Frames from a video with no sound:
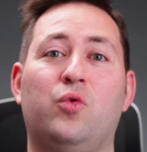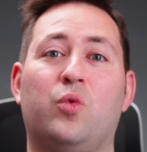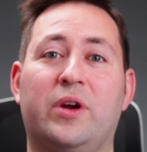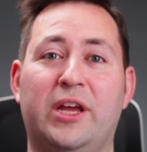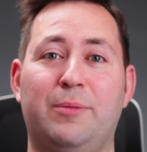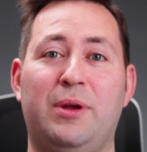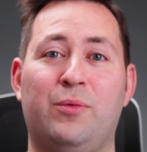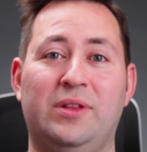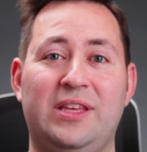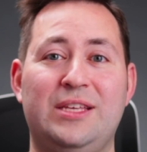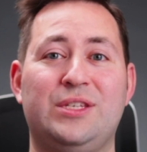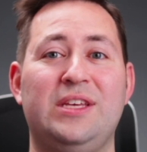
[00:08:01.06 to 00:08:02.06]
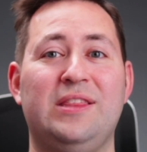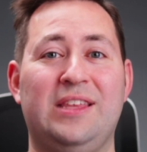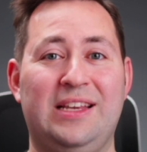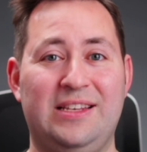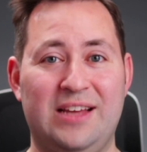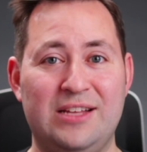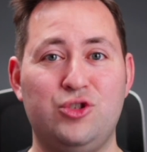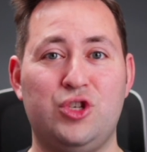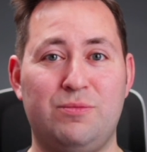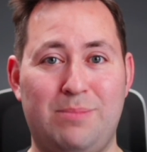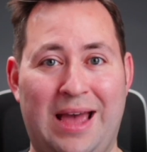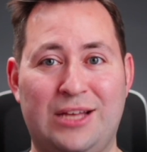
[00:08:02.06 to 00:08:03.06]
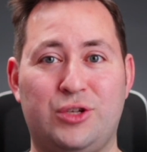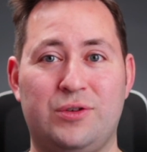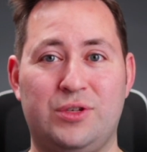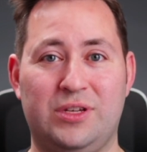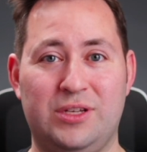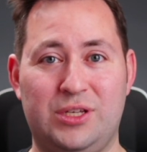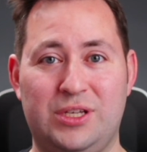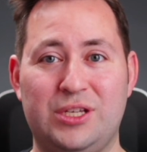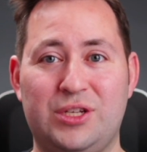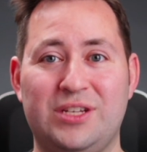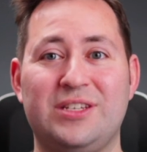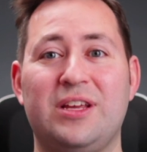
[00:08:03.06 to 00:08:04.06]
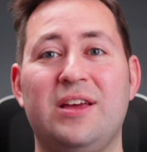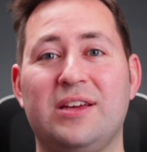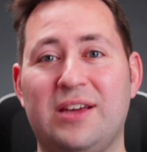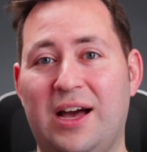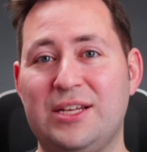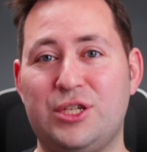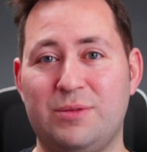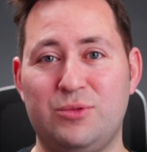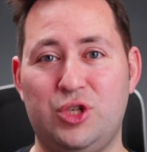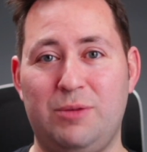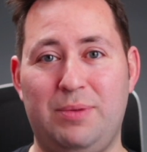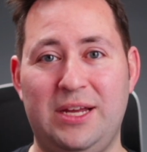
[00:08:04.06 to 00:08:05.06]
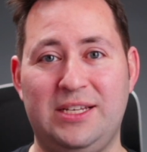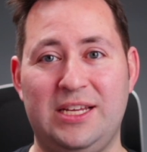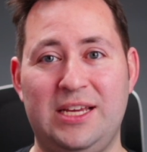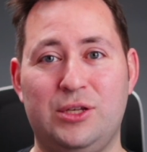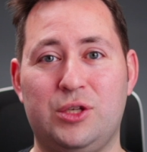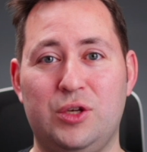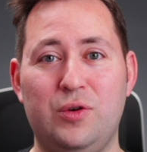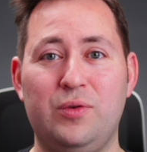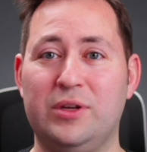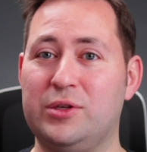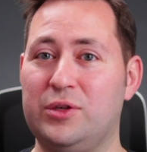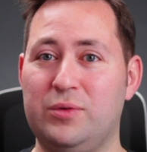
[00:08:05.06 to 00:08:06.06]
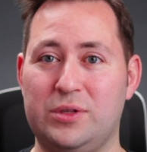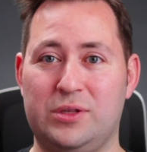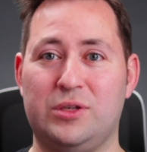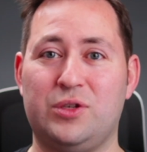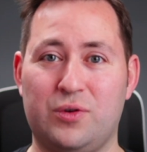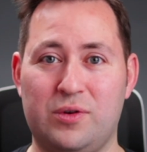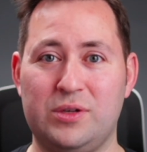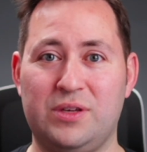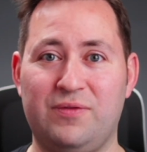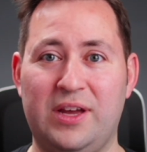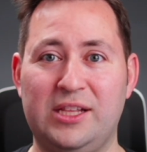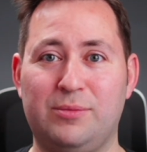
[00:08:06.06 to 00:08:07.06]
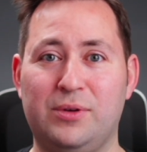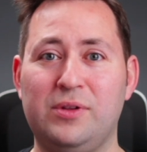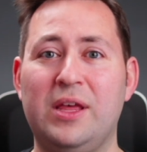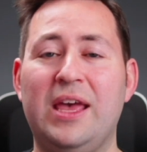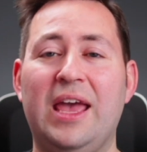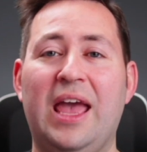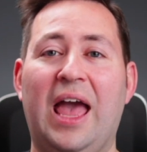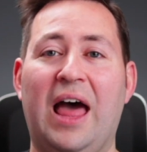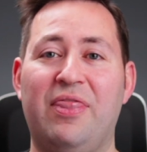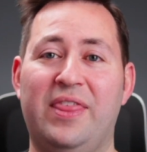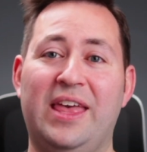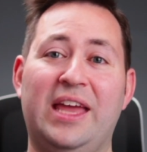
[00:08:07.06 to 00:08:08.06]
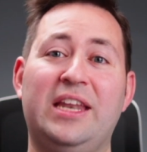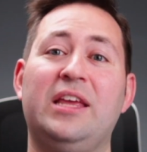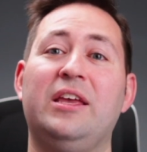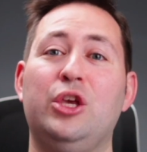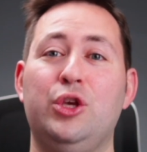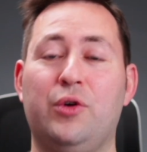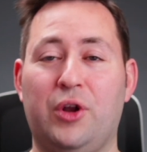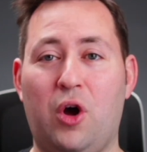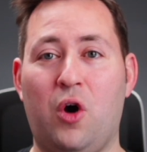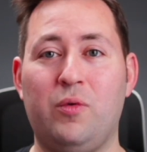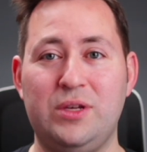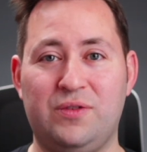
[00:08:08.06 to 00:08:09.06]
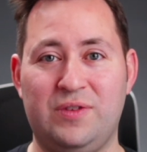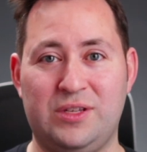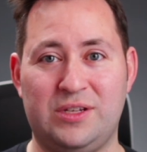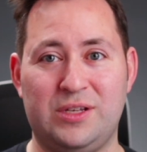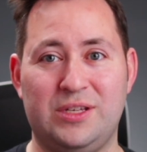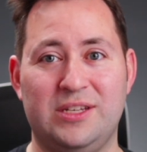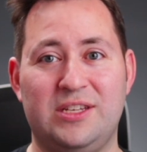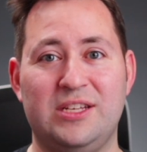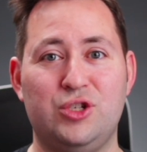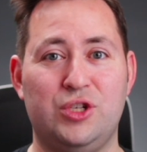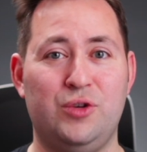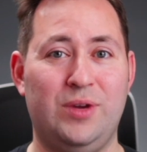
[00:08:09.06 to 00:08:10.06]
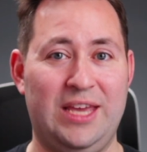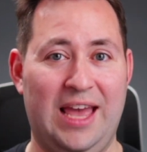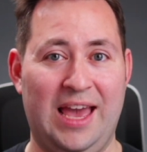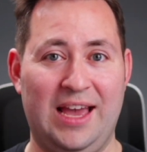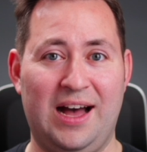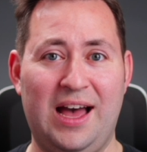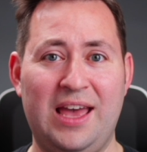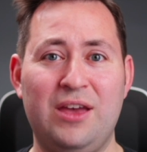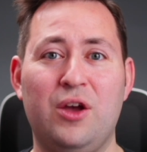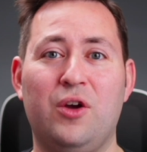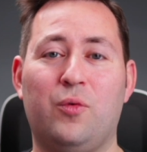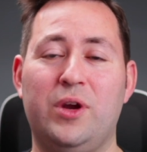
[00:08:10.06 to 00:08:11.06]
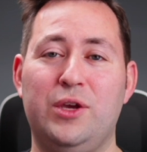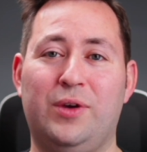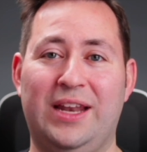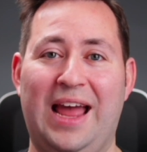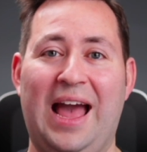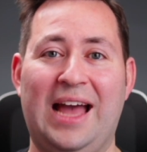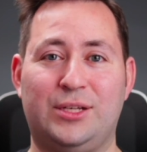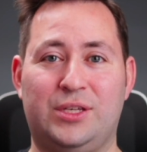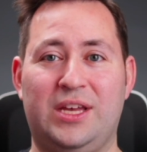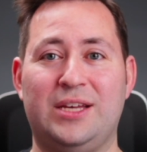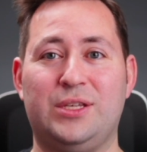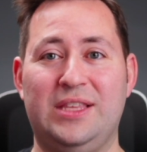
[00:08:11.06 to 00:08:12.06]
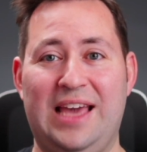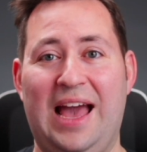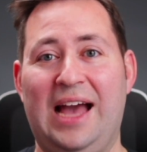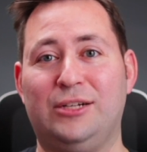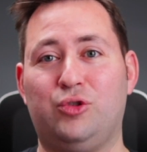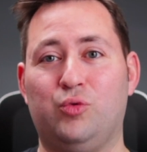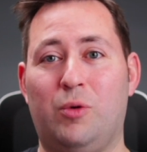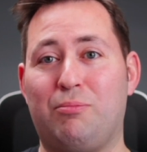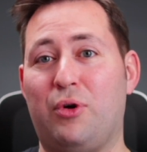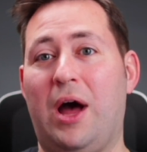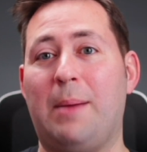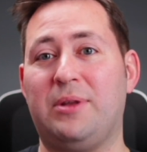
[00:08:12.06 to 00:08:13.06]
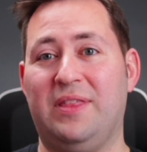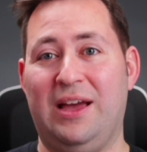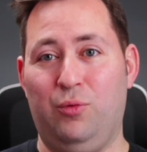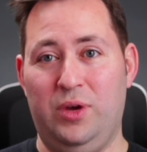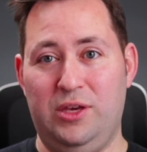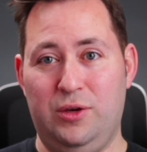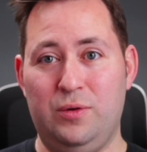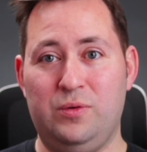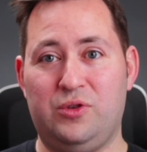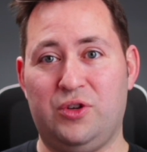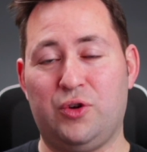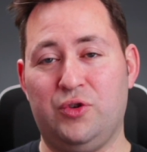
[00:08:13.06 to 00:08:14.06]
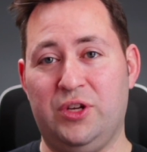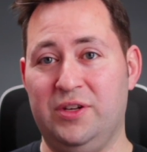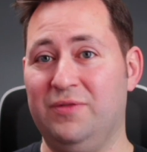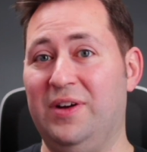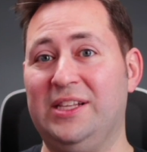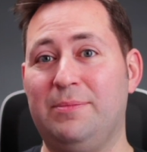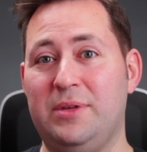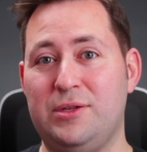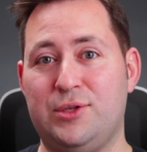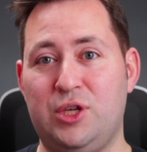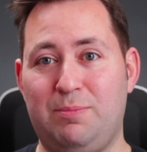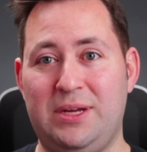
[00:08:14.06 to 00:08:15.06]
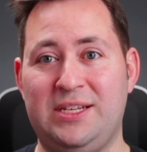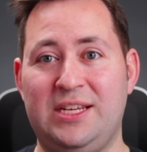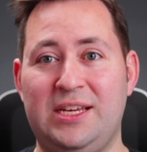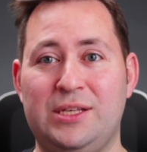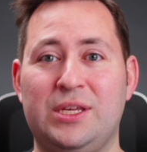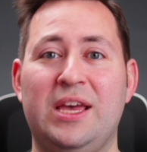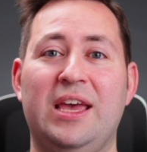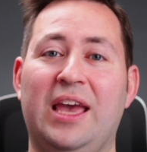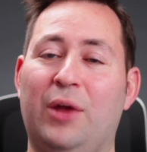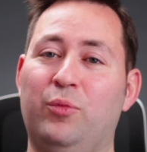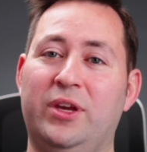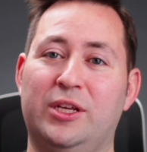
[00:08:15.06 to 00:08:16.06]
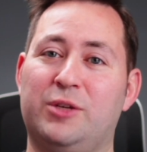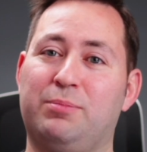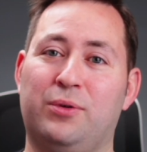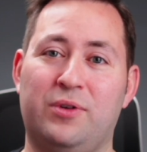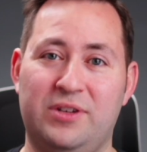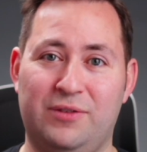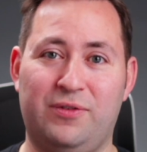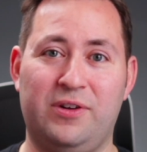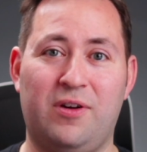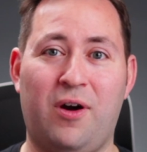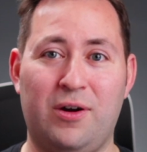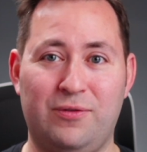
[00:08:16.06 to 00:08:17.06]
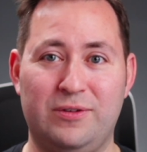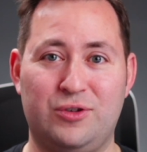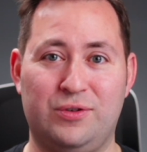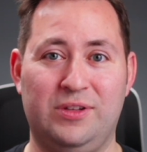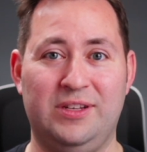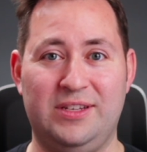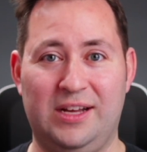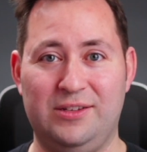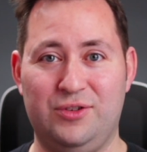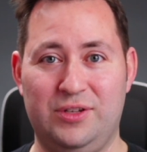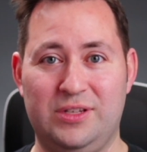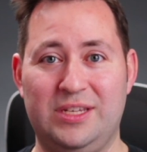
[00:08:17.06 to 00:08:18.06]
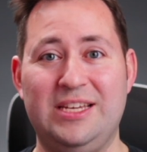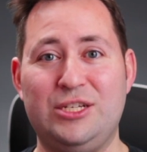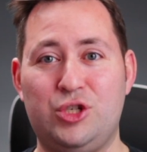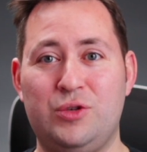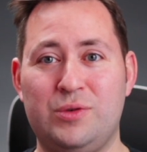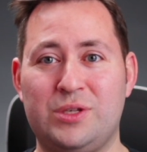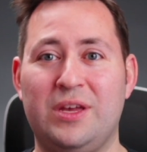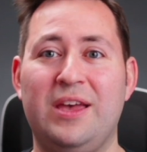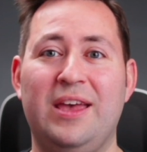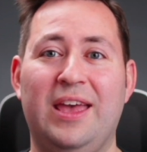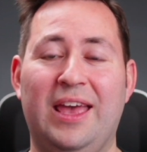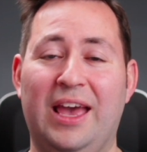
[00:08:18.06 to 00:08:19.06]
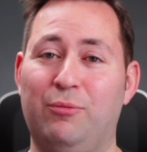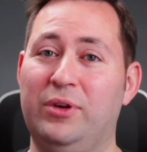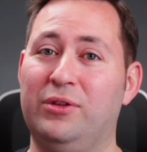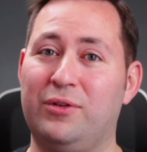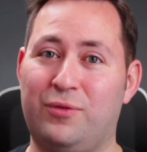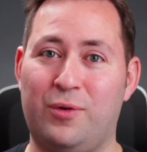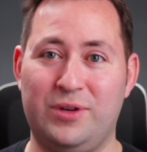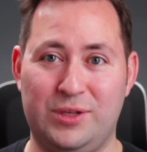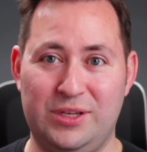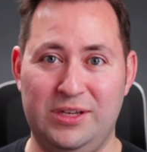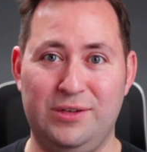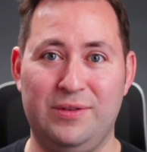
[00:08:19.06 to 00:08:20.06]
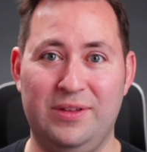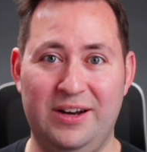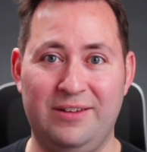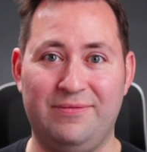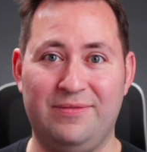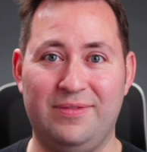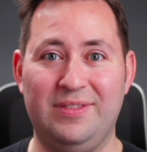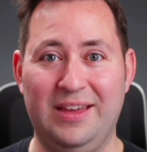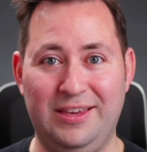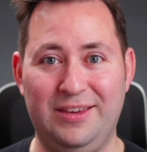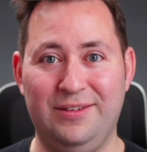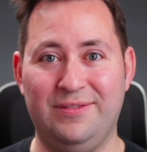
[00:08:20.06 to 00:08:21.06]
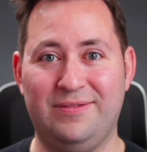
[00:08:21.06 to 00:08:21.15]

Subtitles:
we're going to be releasing the Dungeon Master's Assistant custom GPT soon as the store is available. And then you can always visit us at Tingenuity AI, where you can access the actual prompt that we use to develop these GPTs. And we explore different artificial intelligence issues. And we look forward to seeing you there. Thank you.